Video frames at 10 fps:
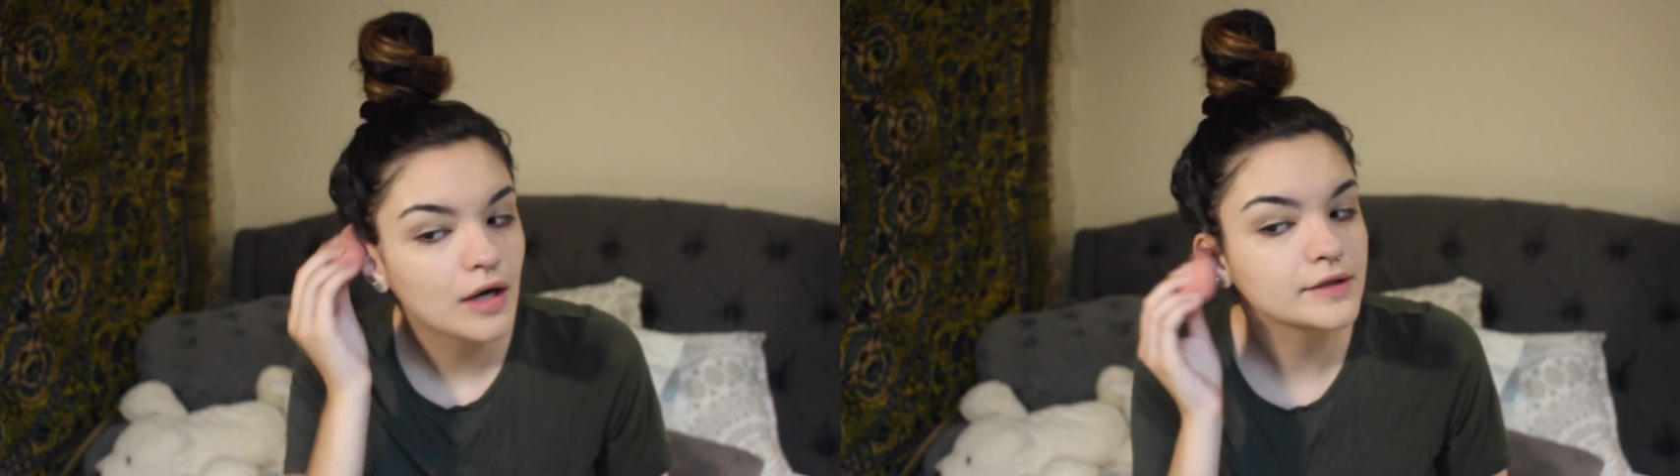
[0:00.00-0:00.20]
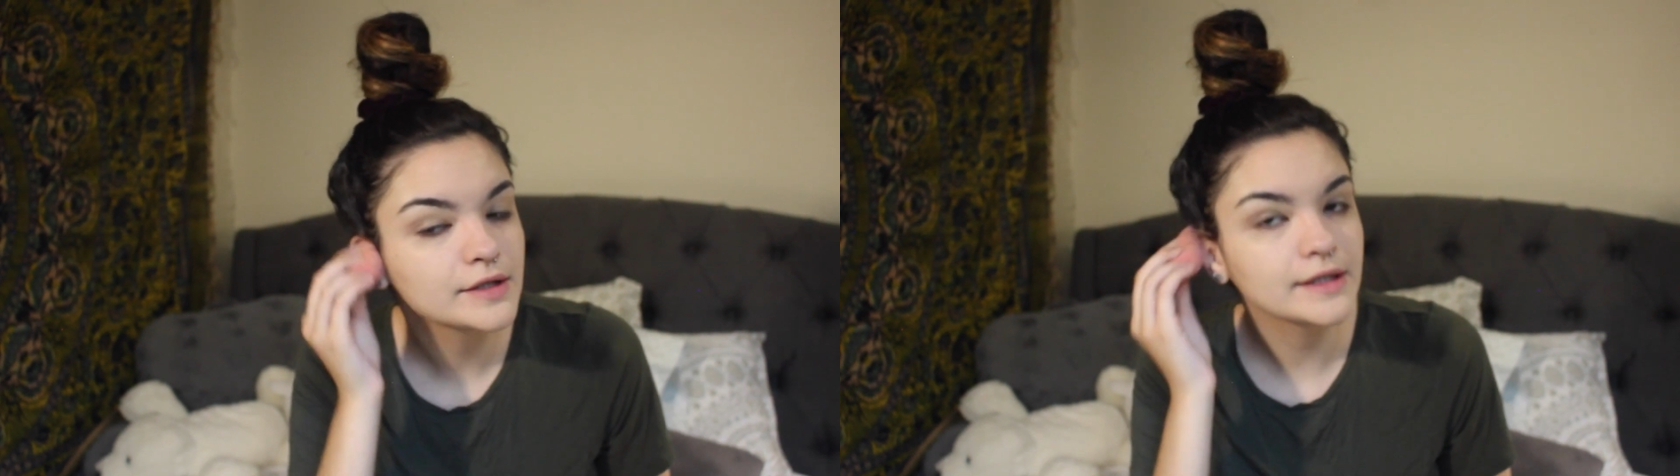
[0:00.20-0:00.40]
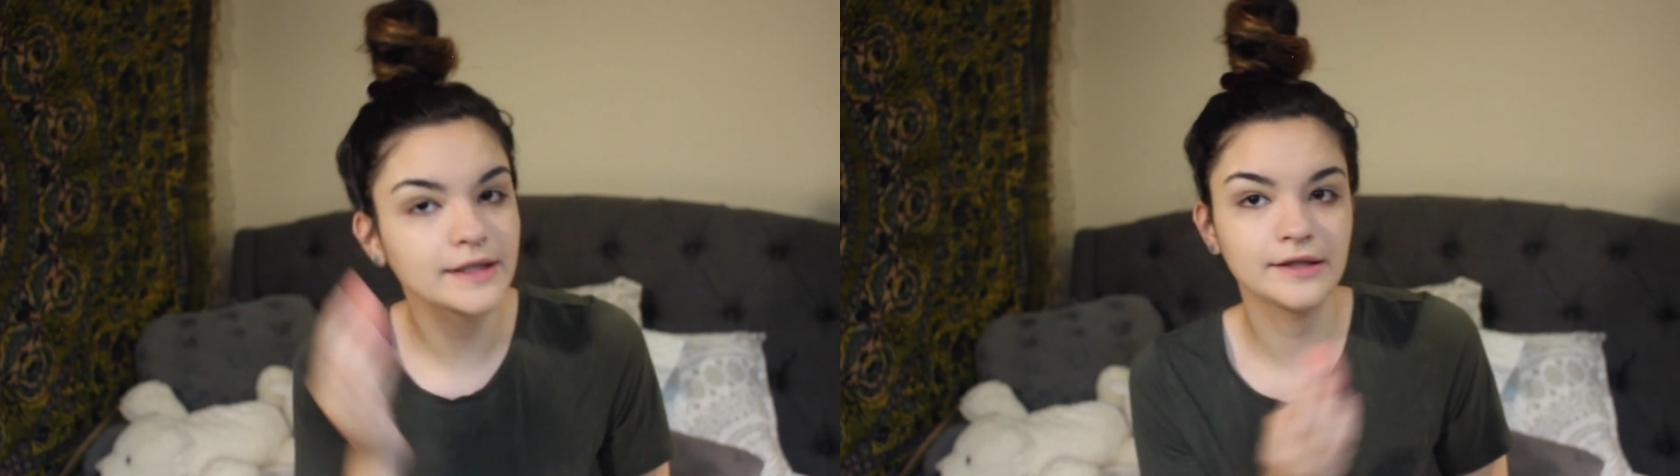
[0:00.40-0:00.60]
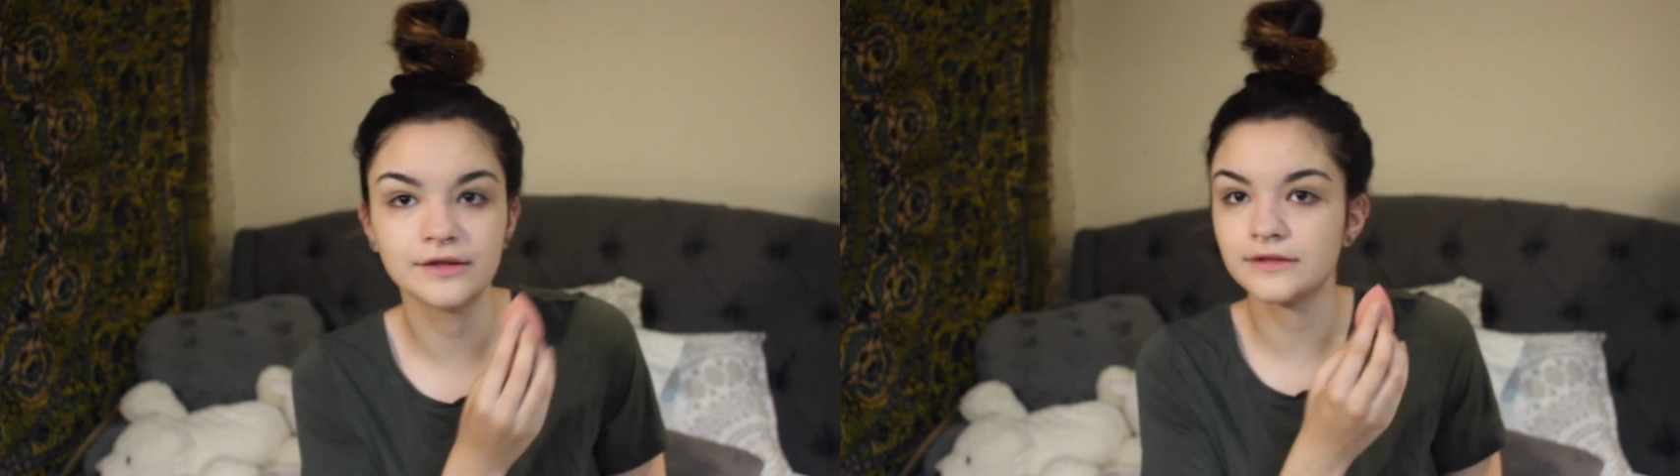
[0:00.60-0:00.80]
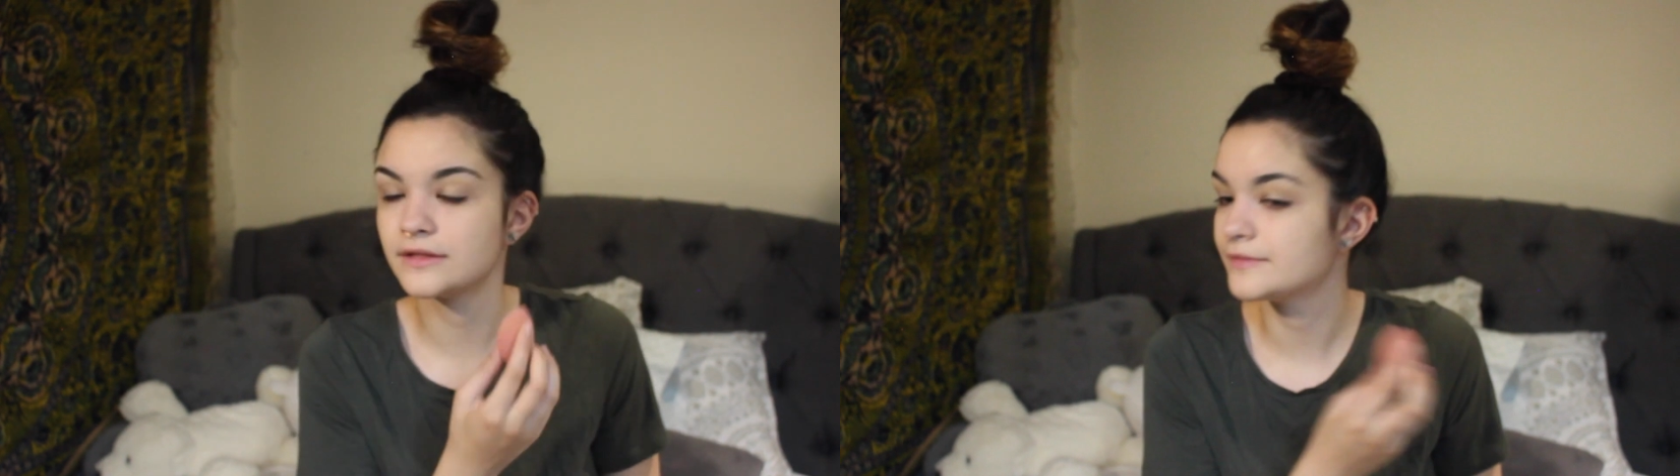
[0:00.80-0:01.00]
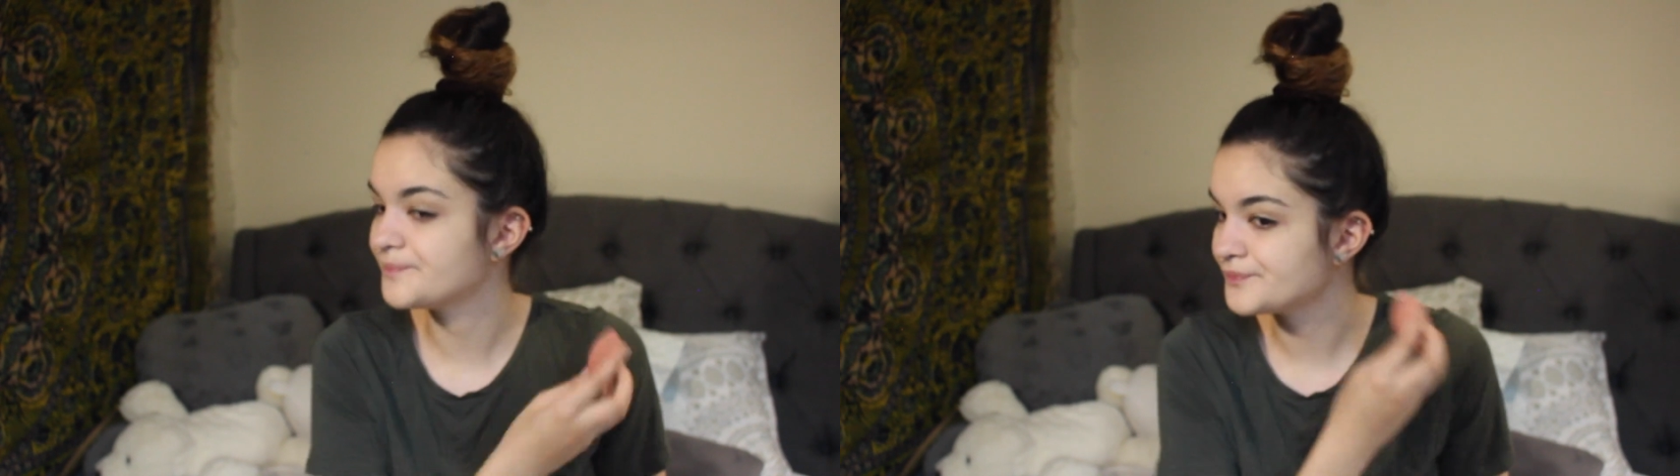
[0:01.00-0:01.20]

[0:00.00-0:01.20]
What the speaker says: on your ears